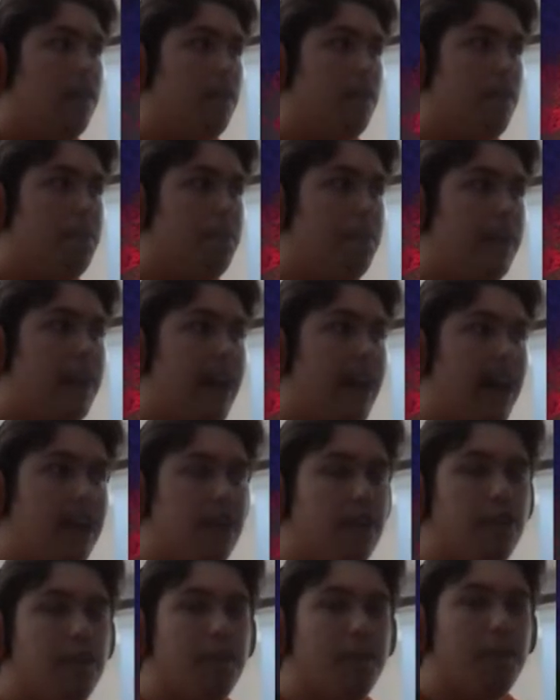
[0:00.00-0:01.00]
But yeah,
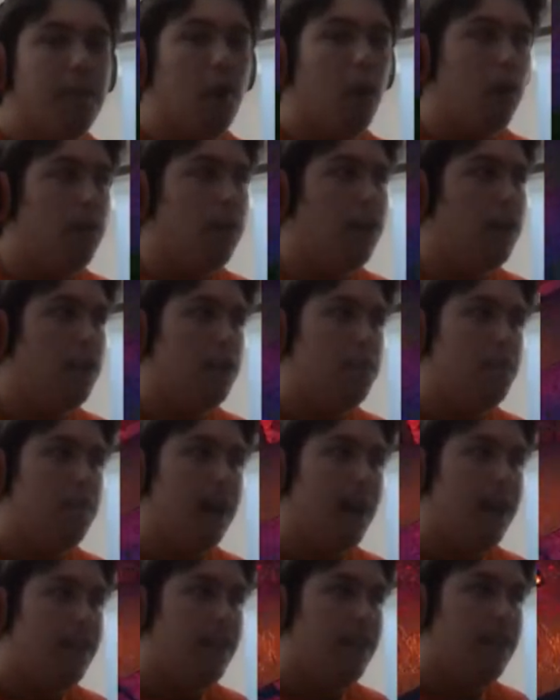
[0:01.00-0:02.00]
it used to be only loot
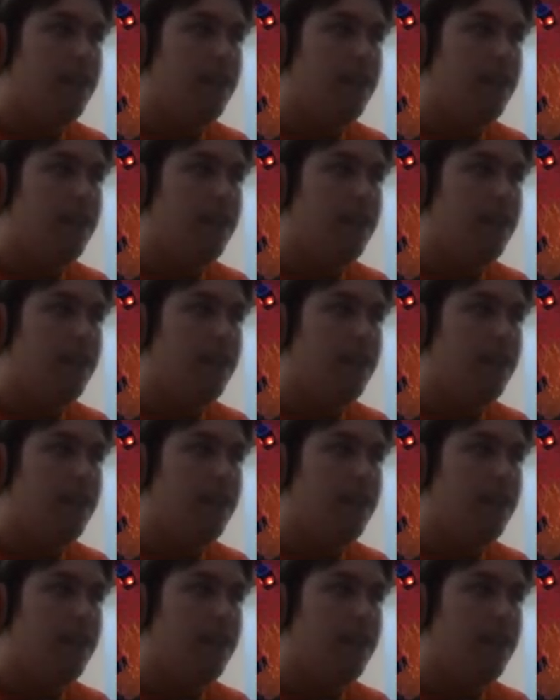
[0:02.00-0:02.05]
boxes.